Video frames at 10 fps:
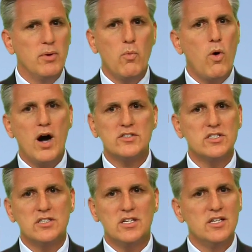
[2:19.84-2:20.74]
But
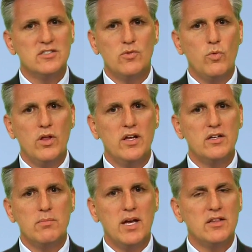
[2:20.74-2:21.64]
Washington isn't
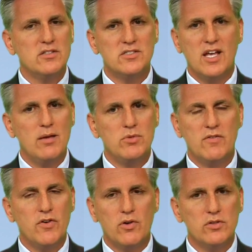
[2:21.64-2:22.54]
willing to make the same
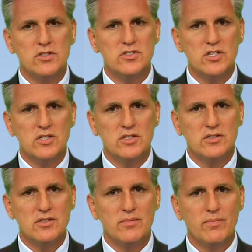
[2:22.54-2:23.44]
difficult
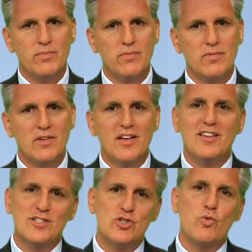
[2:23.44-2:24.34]
decisions.
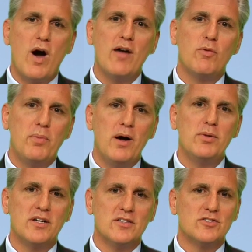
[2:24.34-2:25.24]
This is why
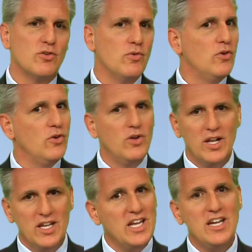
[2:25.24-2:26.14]
Republicans are
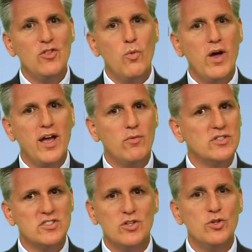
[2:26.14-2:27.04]
leading the way
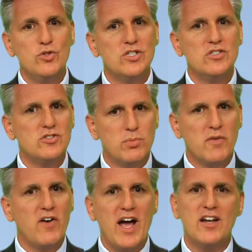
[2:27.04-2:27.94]
with solutions to
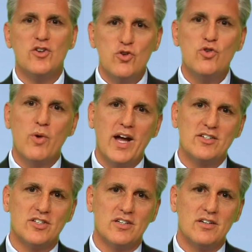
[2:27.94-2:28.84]
provide a new
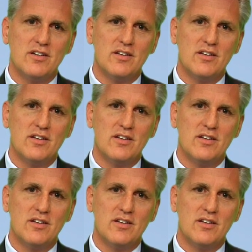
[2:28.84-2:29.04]
direction.